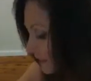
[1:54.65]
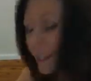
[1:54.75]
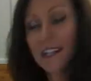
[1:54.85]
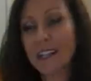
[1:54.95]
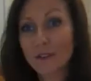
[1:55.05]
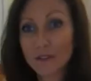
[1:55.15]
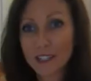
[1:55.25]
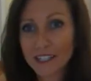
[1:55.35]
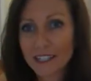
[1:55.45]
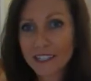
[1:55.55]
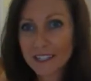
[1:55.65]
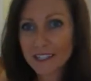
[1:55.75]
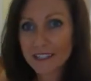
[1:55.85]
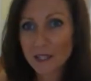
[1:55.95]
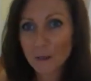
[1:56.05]
lean enough that you can see
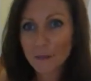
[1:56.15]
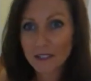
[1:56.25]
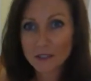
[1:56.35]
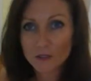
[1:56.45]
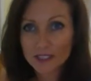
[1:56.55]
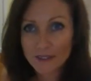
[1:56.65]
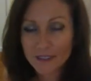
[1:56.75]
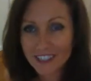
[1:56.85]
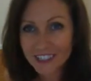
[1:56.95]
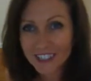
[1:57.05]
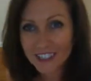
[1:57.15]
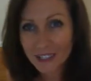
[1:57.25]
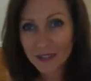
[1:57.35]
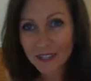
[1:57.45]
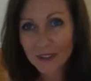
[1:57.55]
some muscle definition
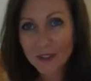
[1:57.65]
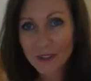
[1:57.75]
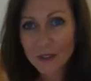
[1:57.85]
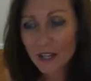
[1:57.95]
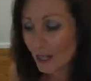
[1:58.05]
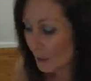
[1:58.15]
showing through,